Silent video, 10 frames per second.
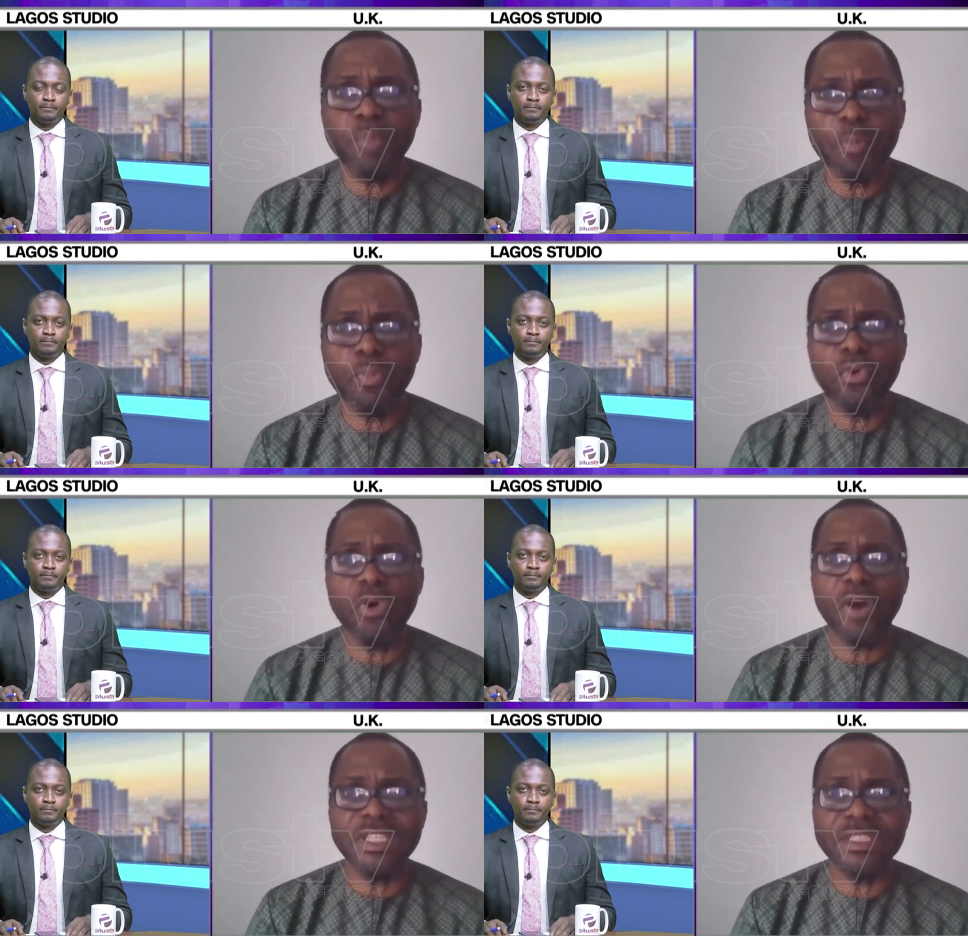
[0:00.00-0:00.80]
Speaker 1: people of
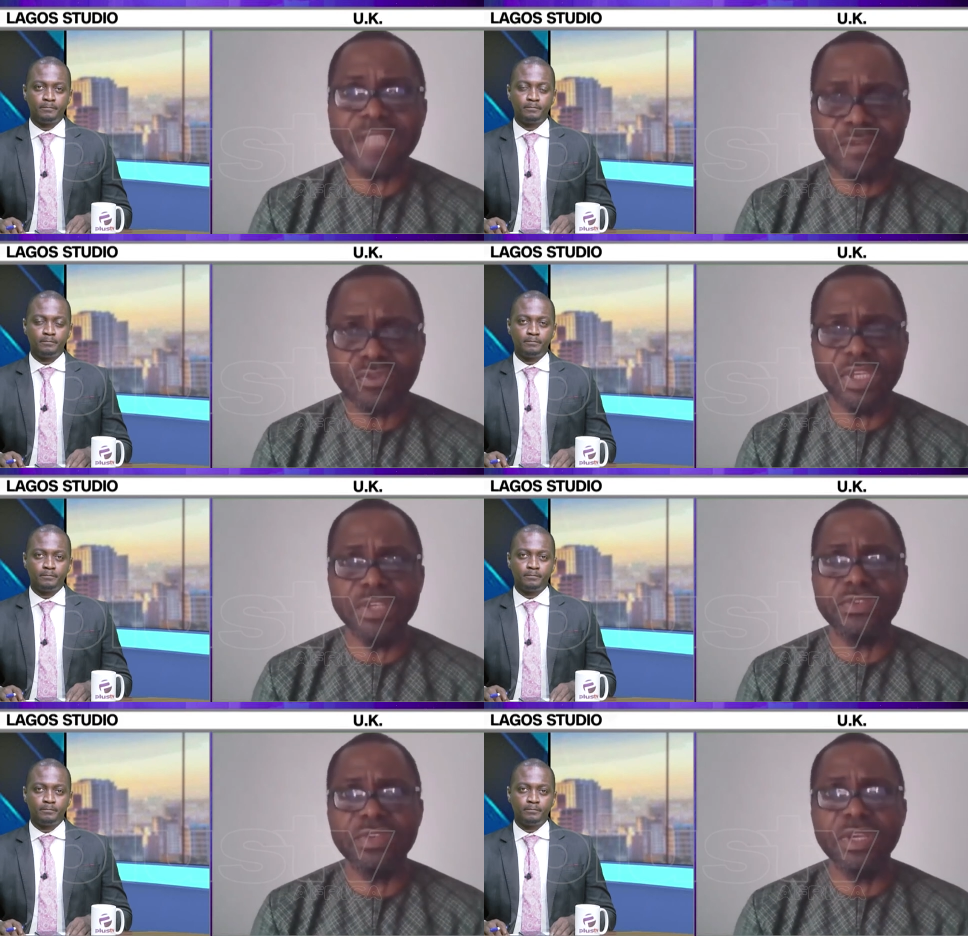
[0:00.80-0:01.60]
the
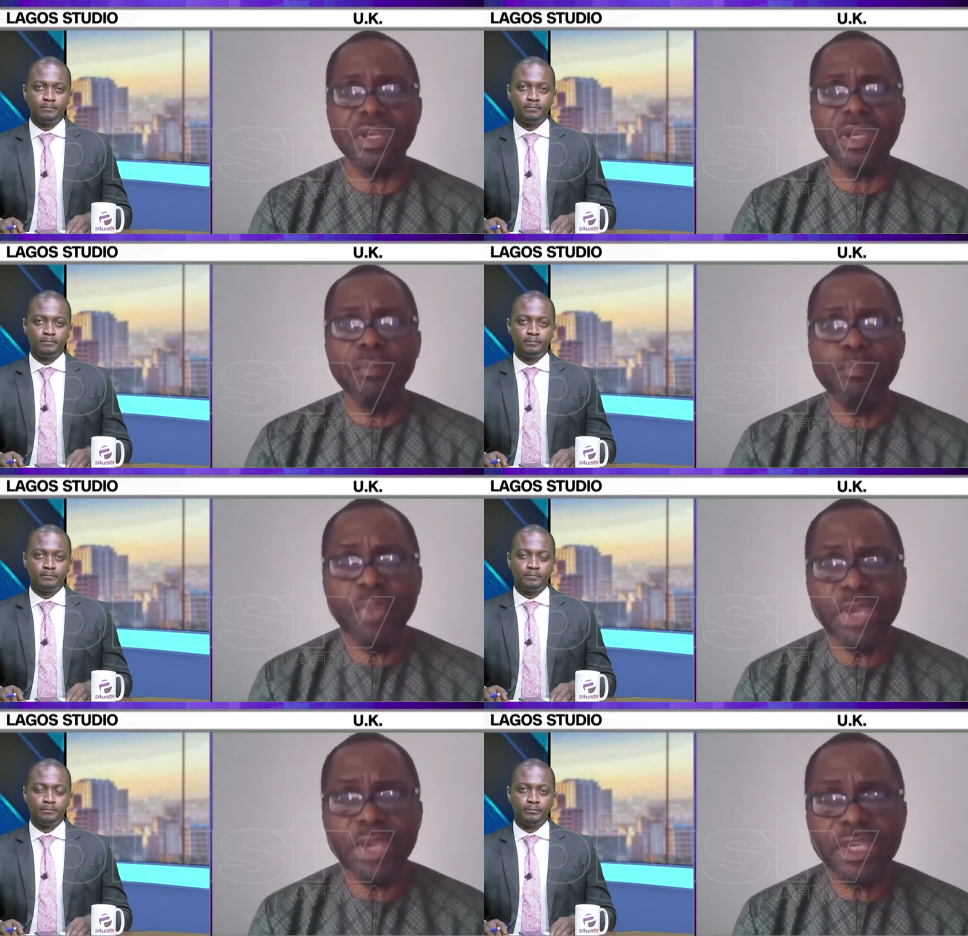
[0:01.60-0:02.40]
Southeast
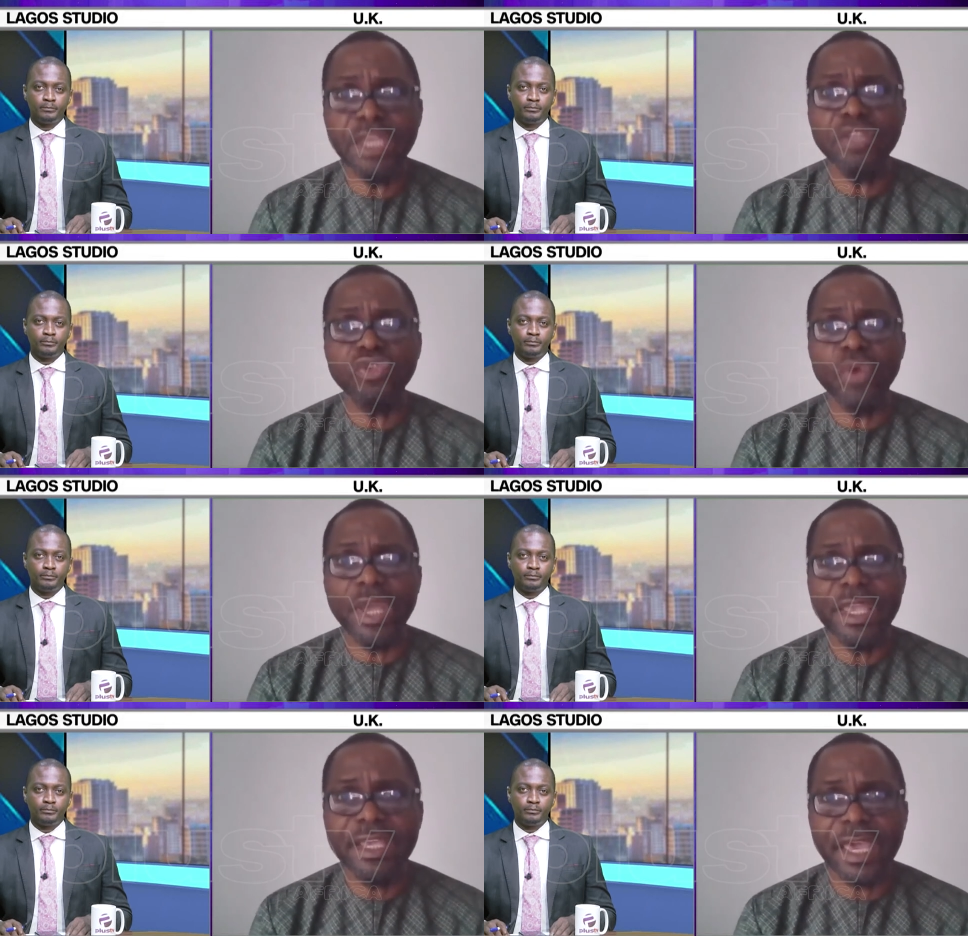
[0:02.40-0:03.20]
begin to
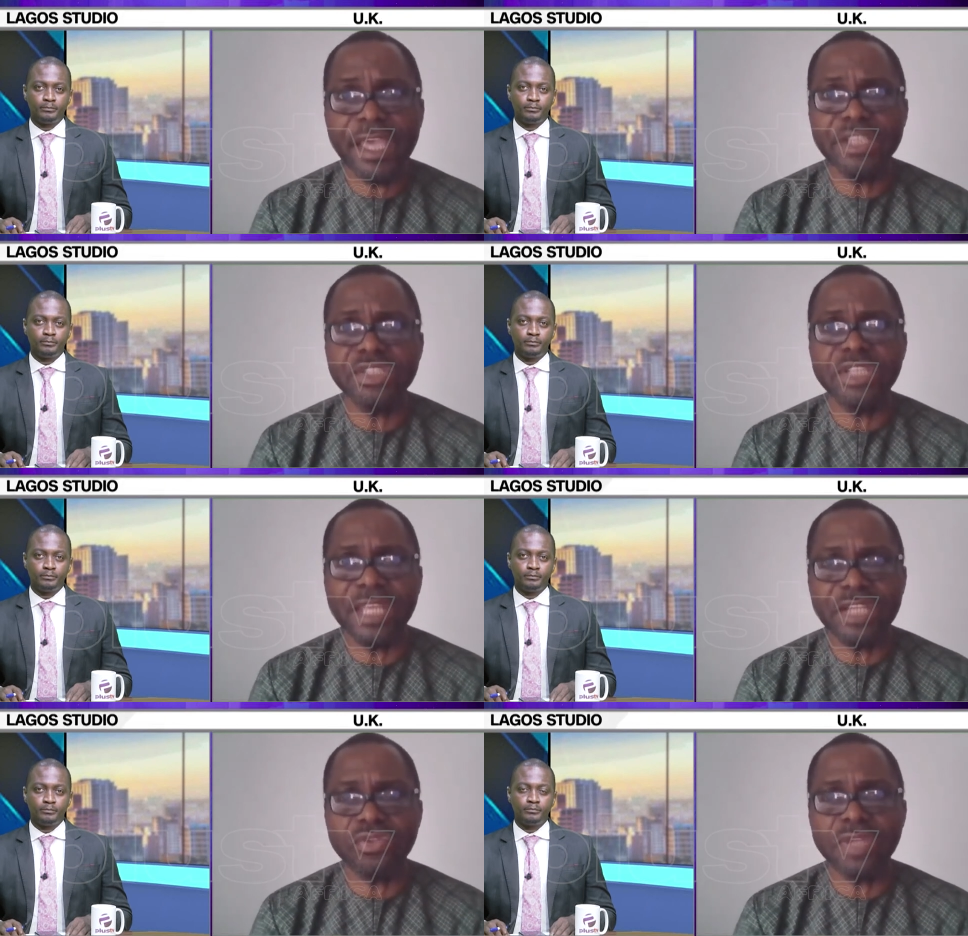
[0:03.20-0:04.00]
engage their
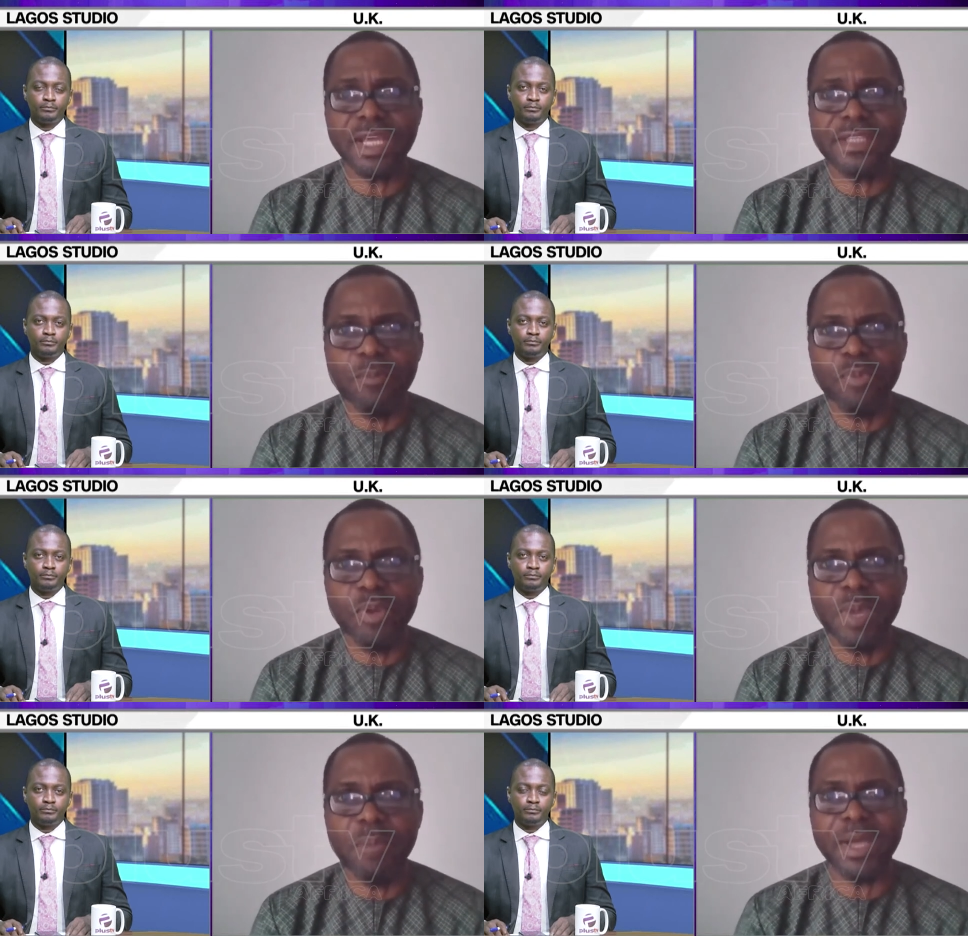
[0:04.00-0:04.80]
National Assembly
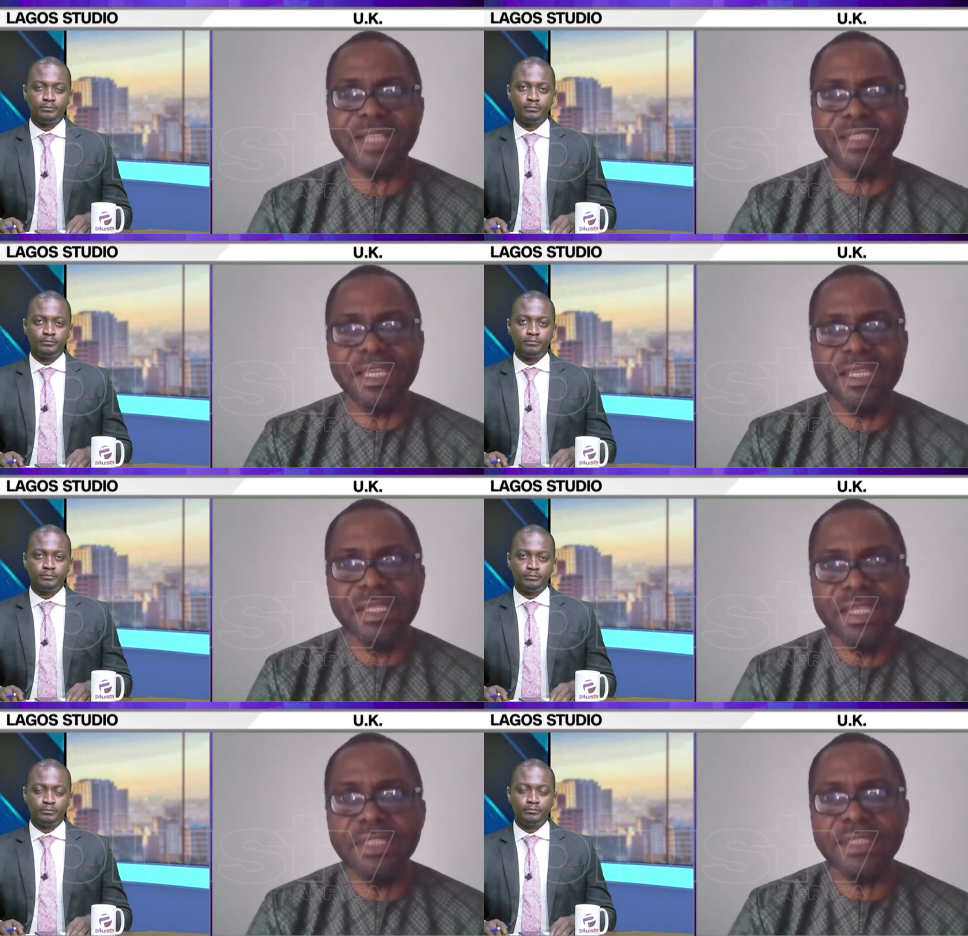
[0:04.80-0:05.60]
members that they
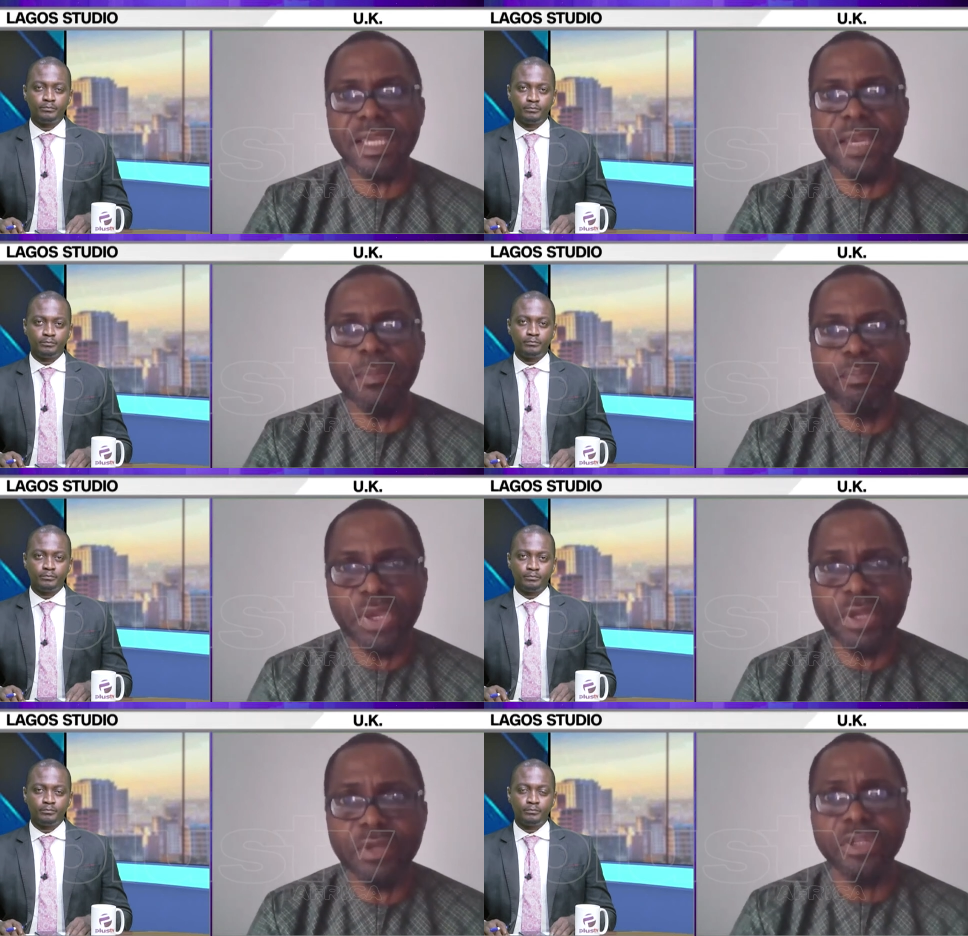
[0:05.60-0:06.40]
need a
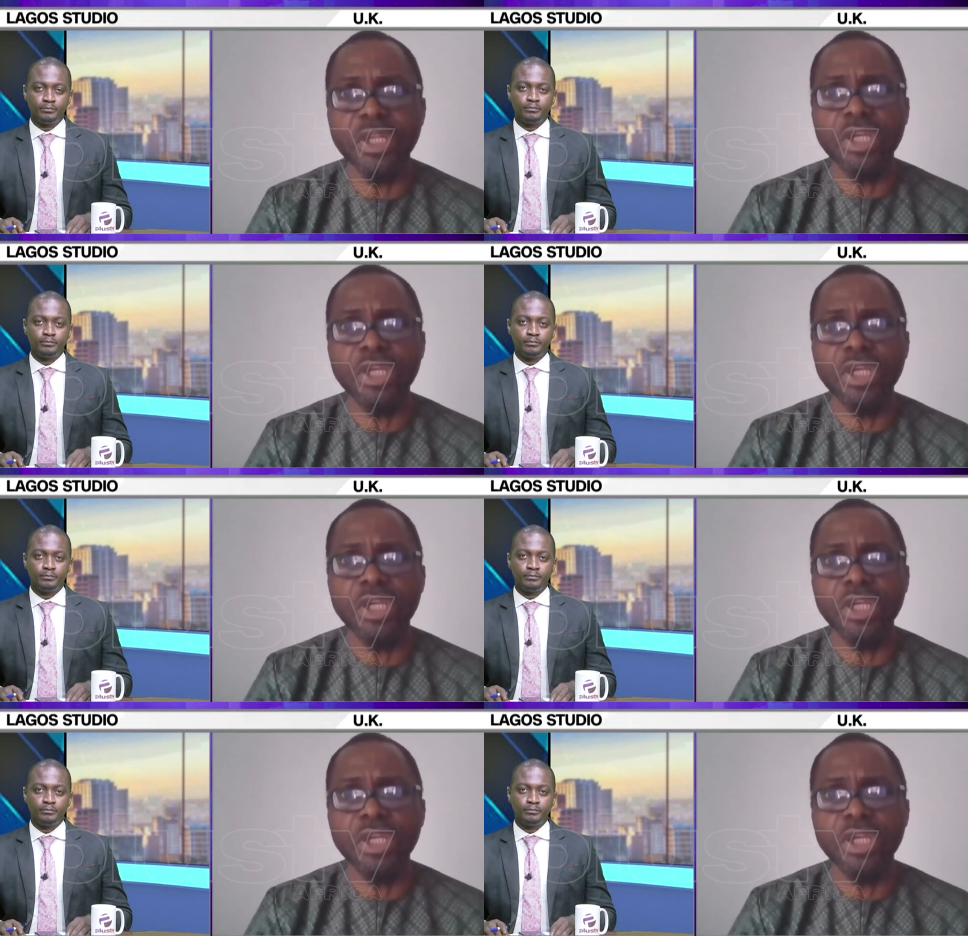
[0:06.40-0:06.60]
bill